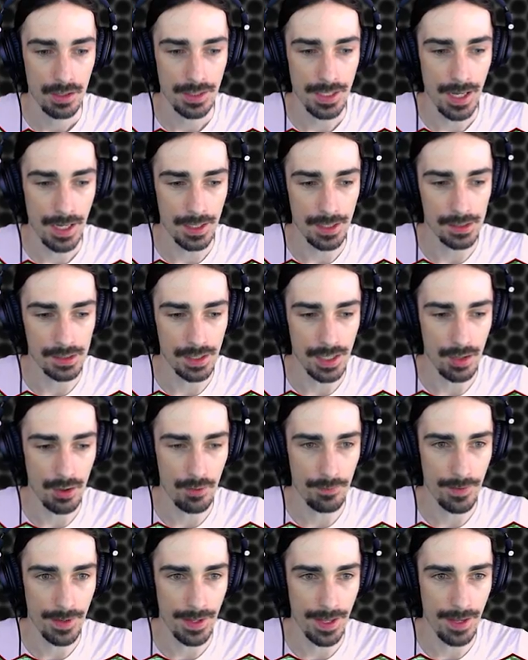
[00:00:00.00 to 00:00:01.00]
Yeah, because
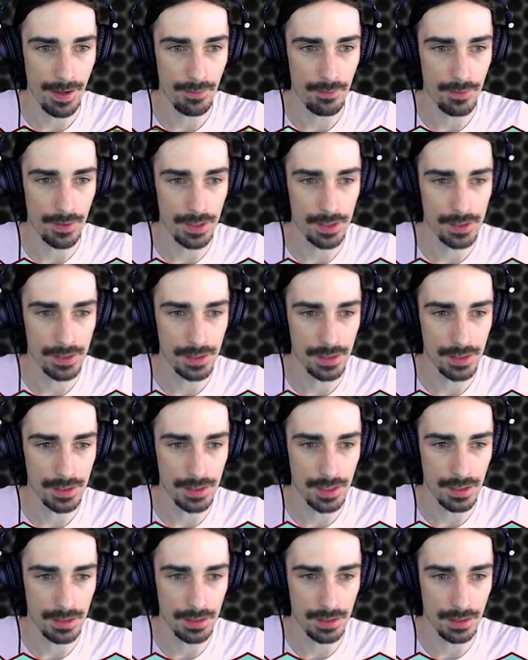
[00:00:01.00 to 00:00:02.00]
now if I have this
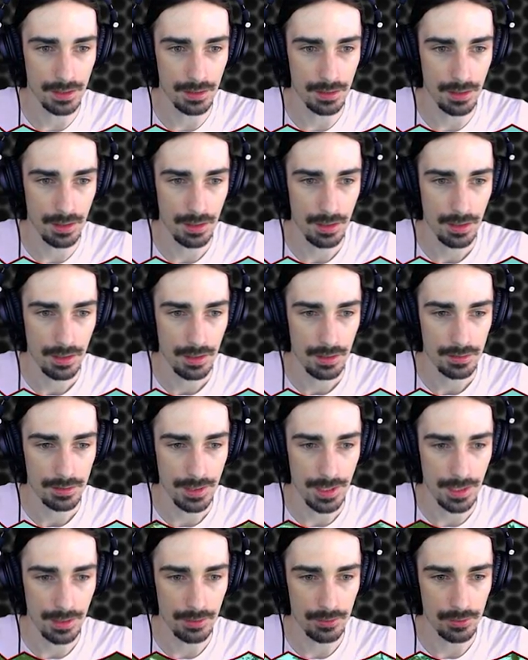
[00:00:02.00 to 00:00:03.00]
extended
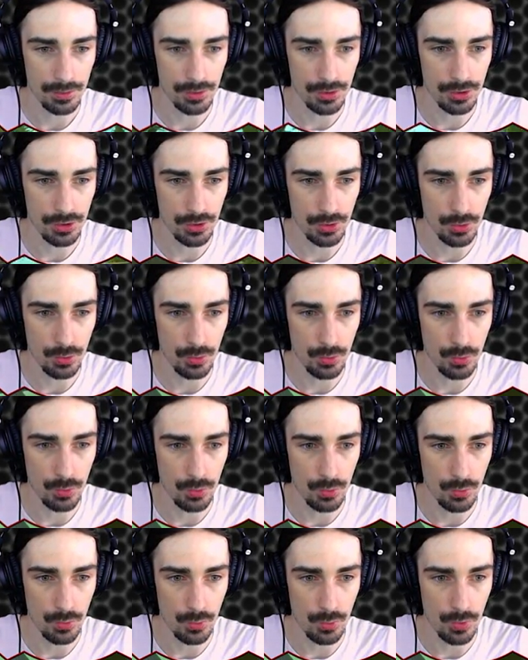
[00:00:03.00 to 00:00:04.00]
down
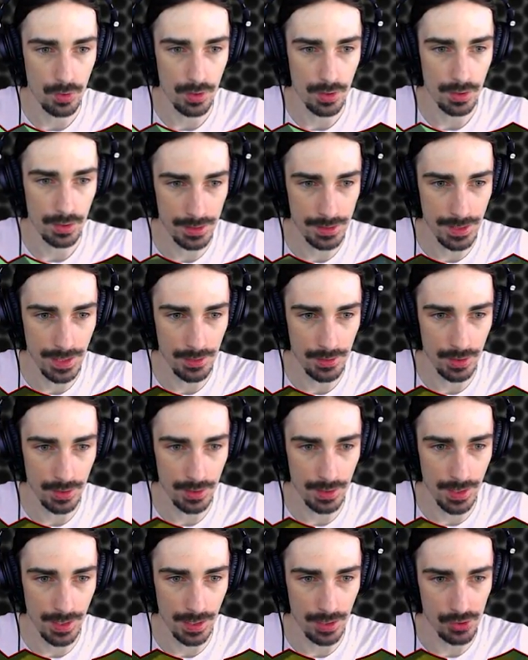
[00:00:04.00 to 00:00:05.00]
to... right down to
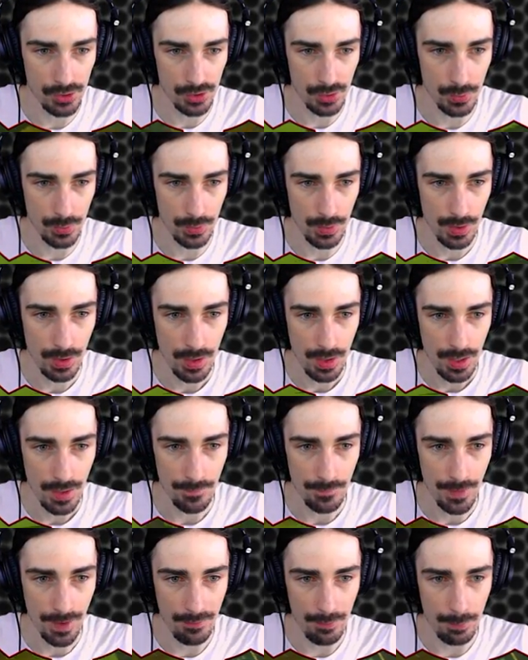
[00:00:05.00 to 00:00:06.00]
there, so
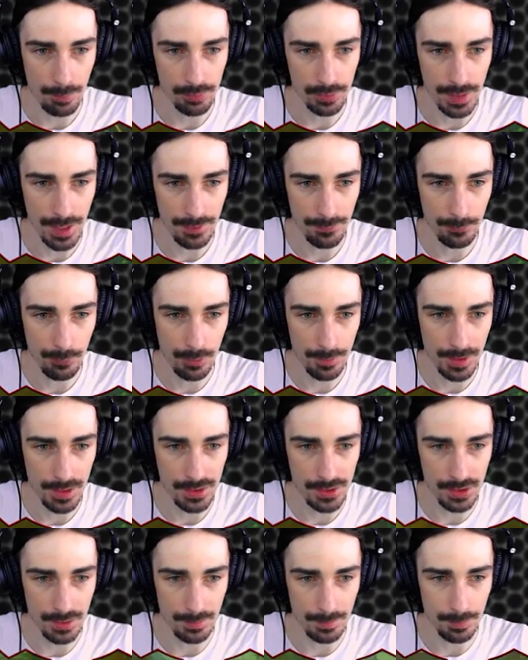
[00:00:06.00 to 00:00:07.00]
if I have a platform that
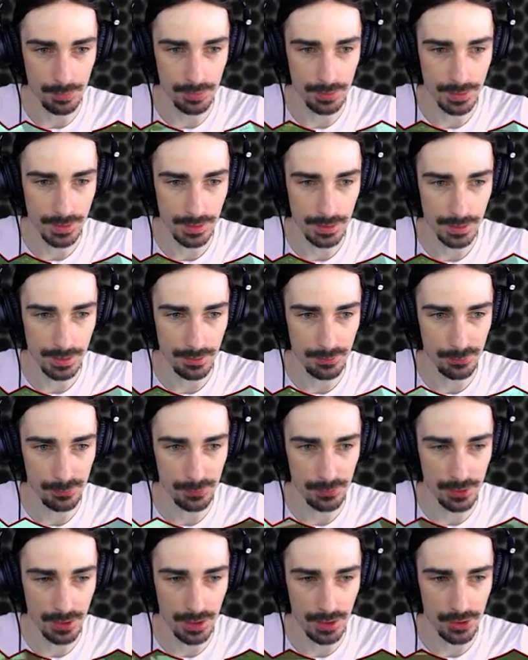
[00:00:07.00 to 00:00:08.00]
is completely
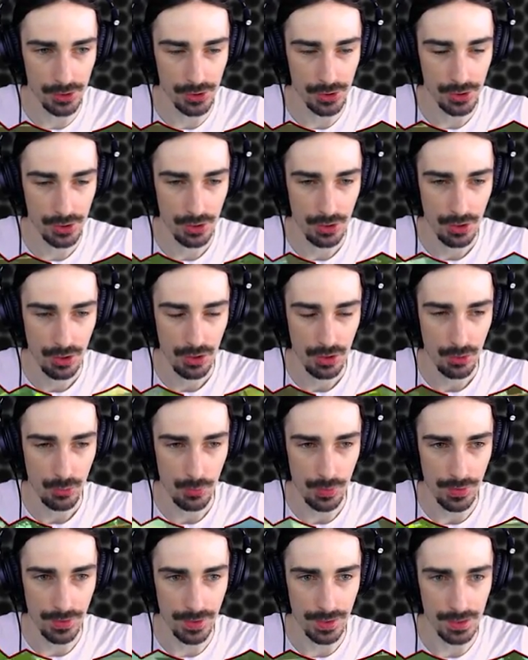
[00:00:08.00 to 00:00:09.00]
flush
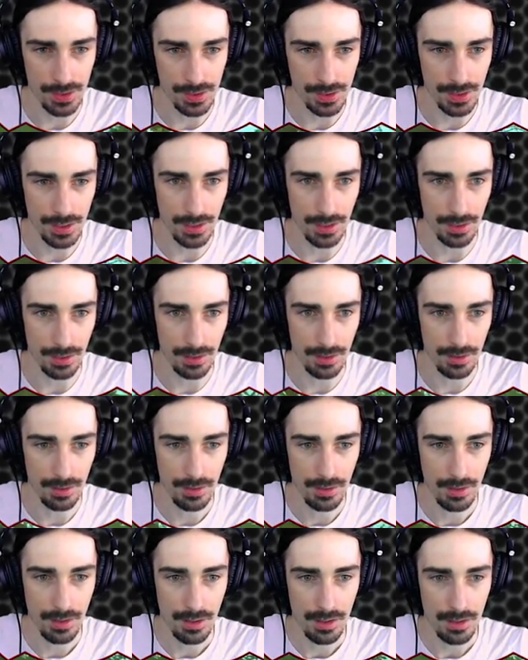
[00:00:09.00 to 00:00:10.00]
with this here.
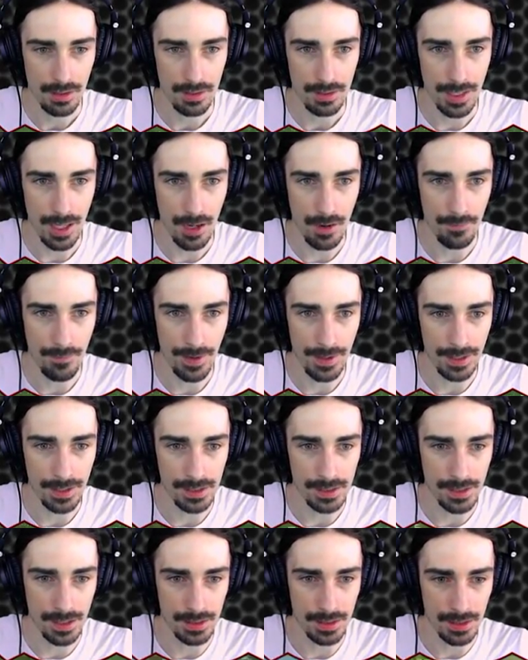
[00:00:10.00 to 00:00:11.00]
Now if I
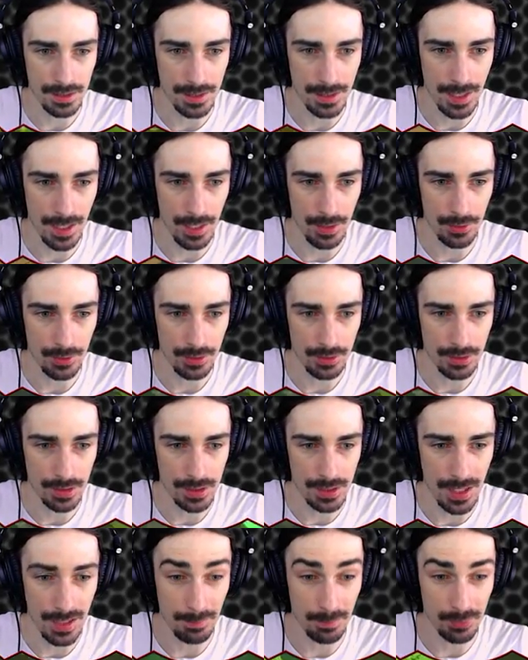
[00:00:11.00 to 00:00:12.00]
extend it down,
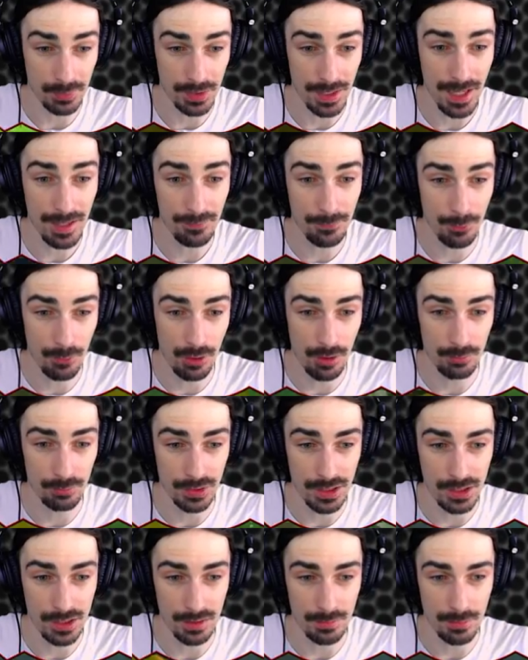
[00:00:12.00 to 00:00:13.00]
does that platform
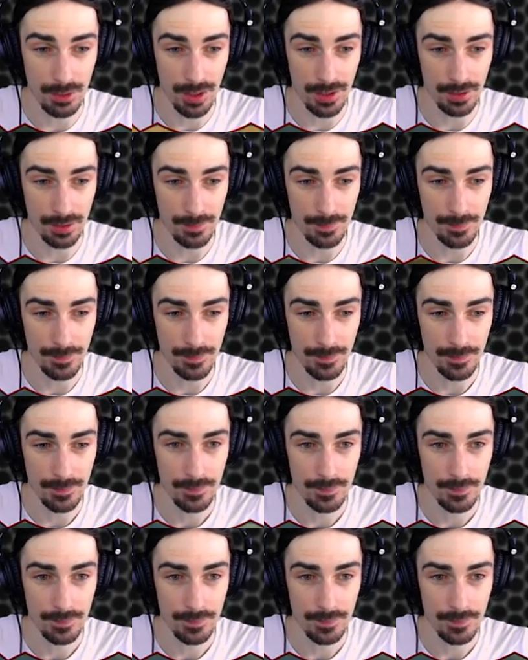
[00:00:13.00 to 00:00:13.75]
reach the bottom?